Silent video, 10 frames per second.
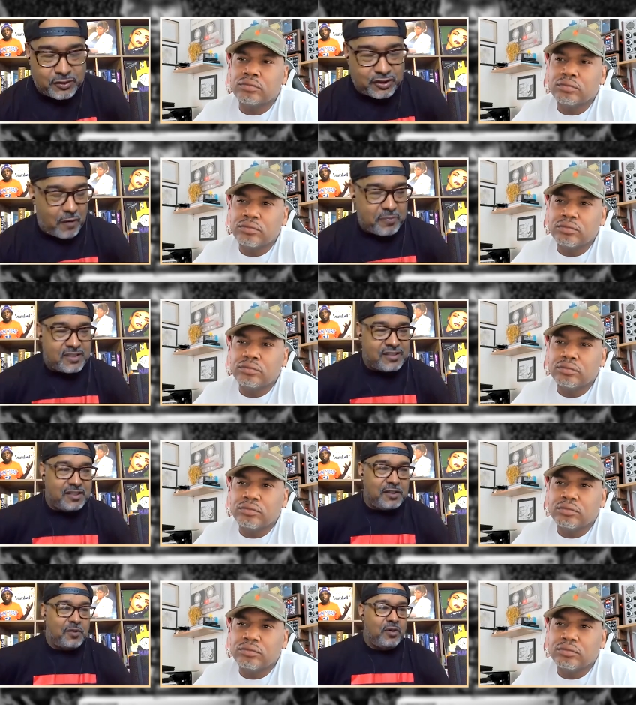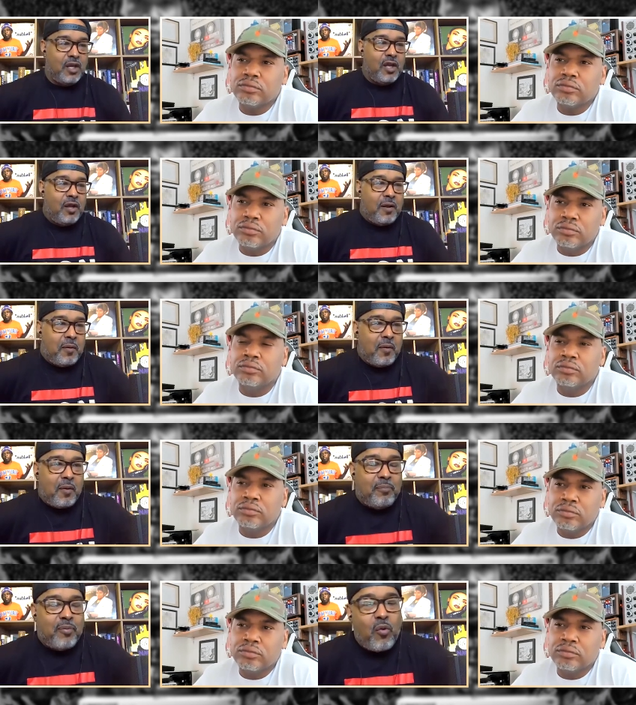Speaker 1: sharp and steel. Mm-hmm.
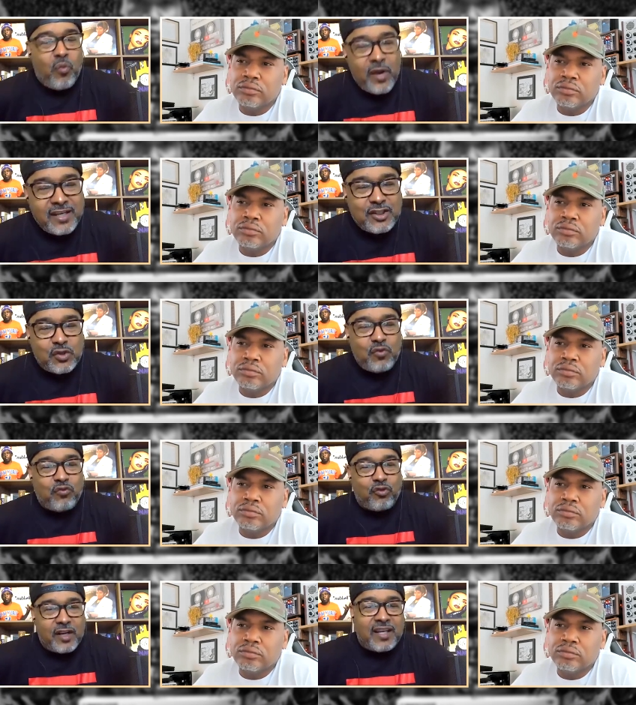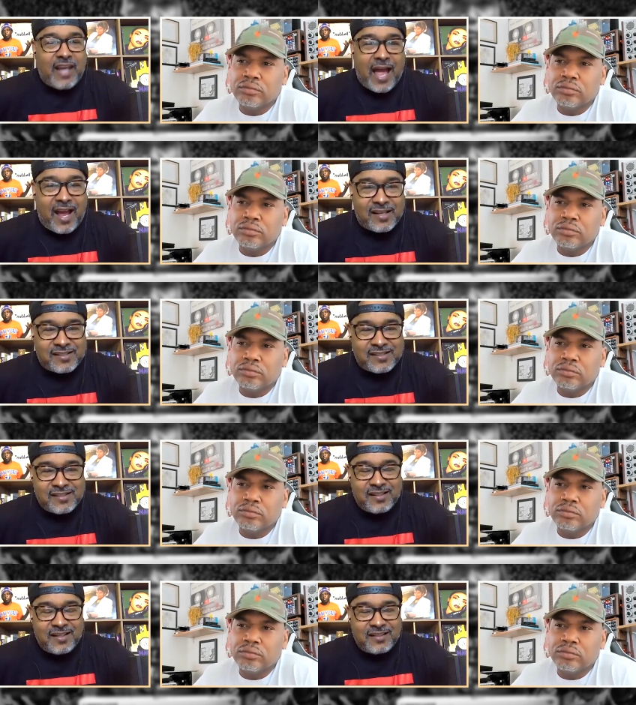But when did you realize
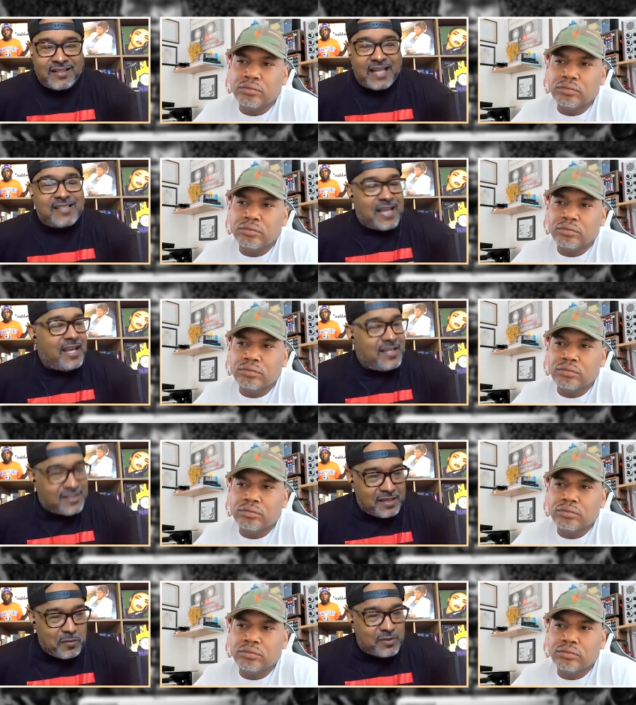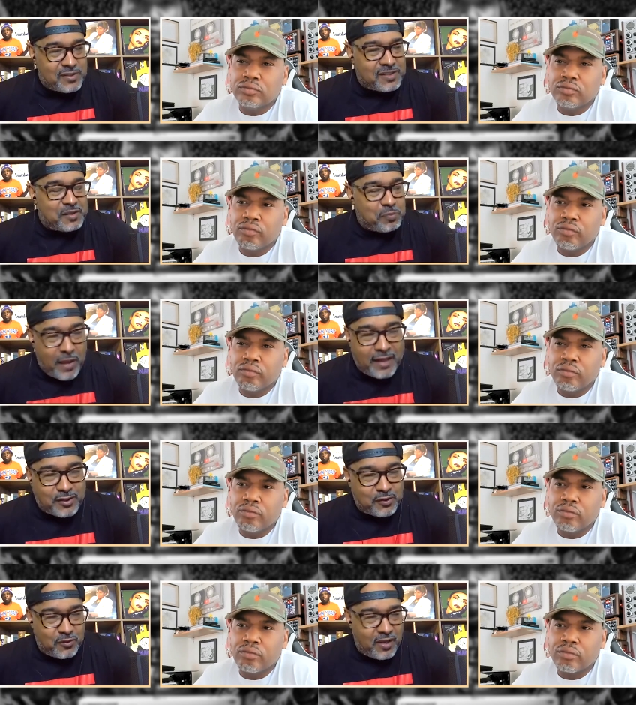that Jay Z was
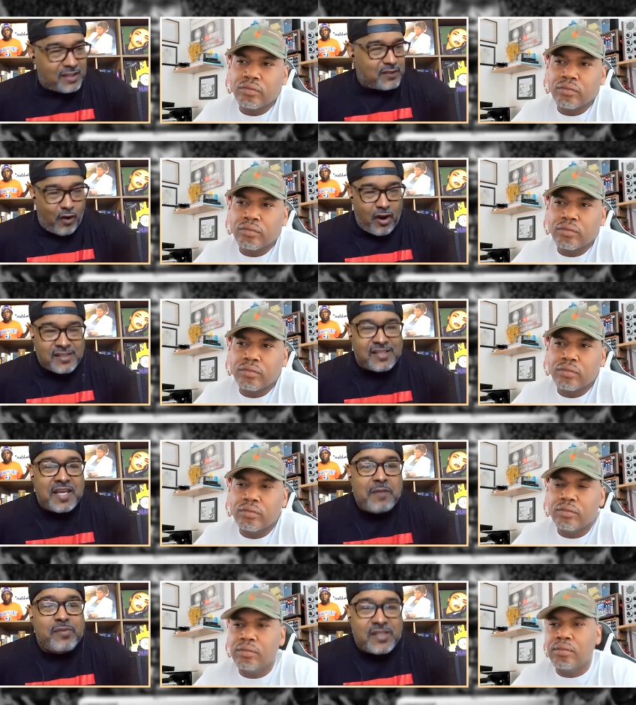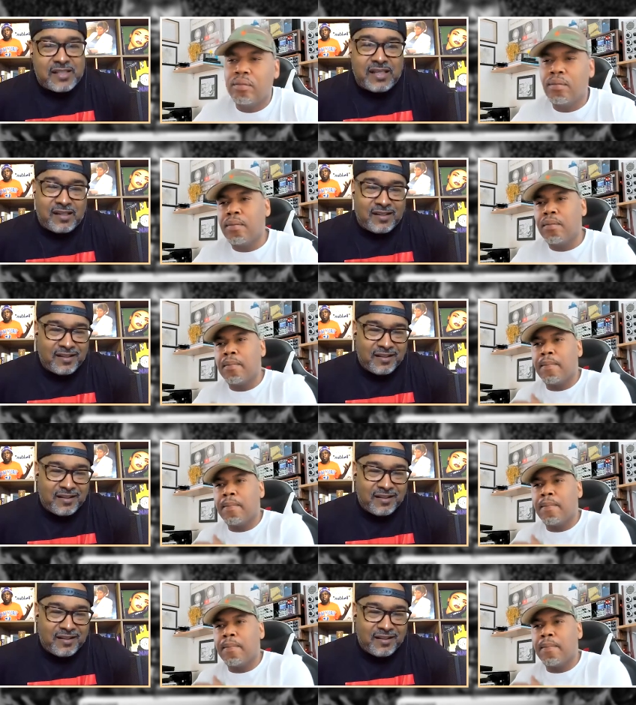special as far as an MC